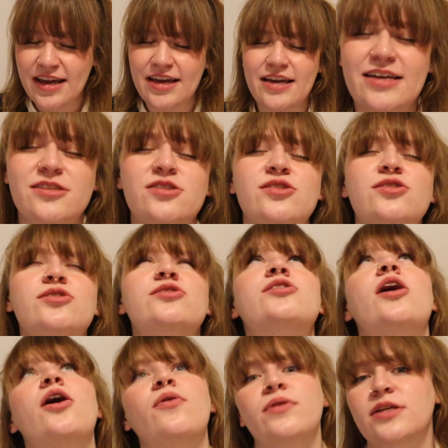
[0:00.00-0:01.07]
is
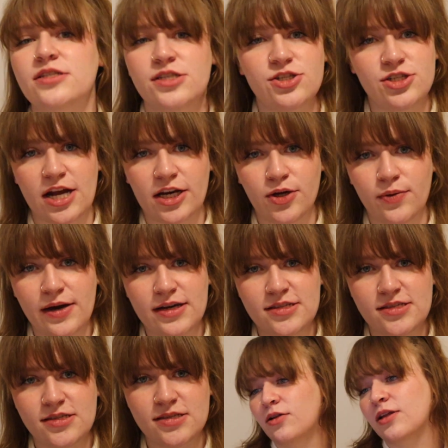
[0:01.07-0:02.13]
so disingenuous.